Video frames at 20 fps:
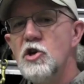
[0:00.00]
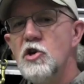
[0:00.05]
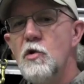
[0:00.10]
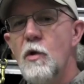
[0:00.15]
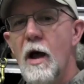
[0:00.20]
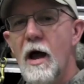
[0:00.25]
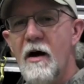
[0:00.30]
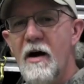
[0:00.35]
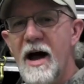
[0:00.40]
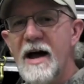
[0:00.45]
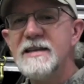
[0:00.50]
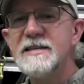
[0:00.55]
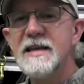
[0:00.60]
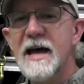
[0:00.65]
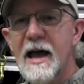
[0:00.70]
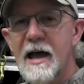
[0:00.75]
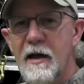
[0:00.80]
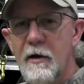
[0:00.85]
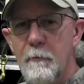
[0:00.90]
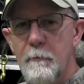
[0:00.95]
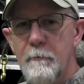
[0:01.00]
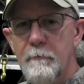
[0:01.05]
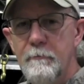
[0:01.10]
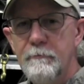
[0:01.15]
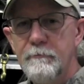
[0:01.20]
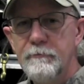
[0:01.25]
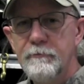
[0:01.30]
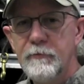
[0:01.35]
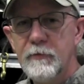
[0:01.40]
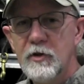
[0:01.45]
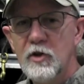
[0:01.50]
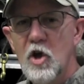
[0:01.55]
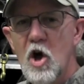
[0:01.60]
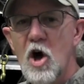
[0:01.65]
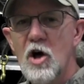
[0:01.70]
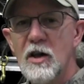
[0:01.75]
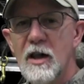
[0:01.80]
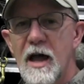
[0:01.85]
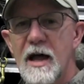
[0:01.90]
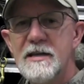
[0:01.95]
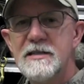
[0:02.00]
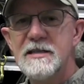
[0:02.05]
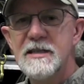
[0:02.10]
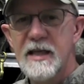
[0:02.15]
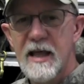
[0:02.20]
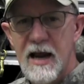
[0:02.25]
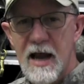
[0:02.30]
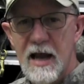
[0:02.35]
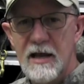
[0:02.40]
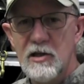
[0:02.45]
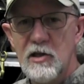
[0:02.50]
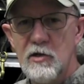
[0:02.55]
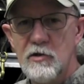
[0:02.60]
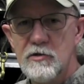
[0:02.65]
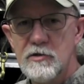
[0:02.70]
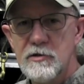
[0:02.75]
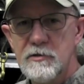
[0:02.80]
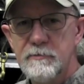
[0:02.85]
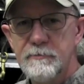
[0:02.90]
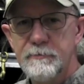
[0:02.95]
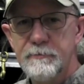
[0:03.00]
you how I tie up long lines that I use.